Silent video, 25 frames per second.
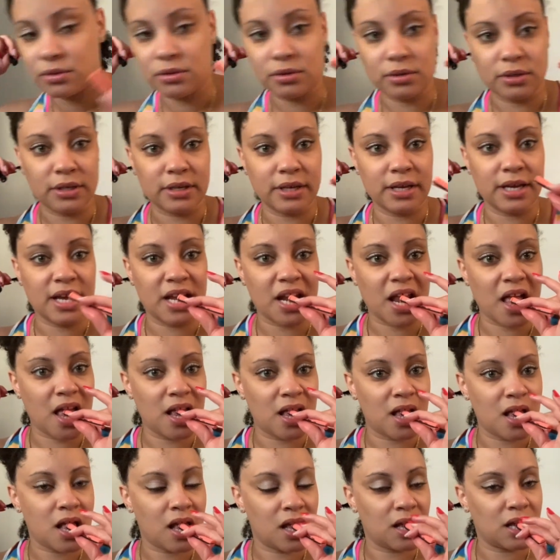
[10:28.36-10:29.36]
Again,
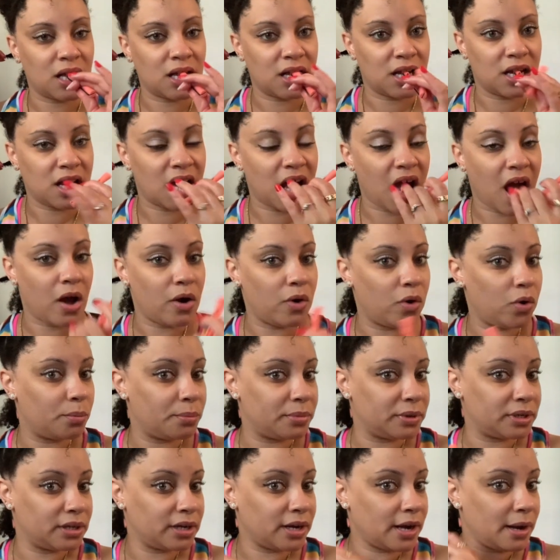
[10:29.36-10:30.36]

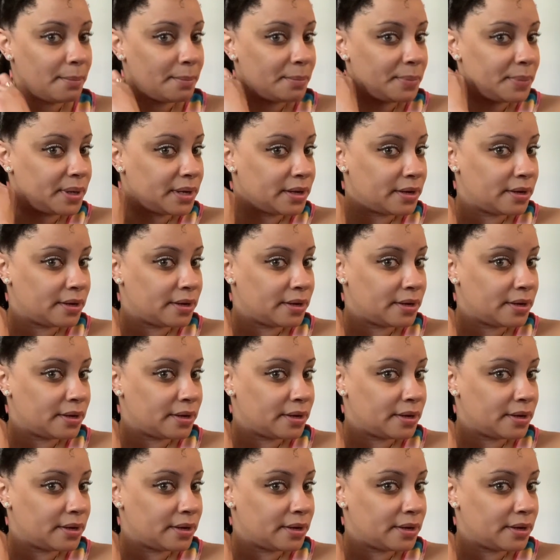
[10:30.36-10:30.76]
open it up.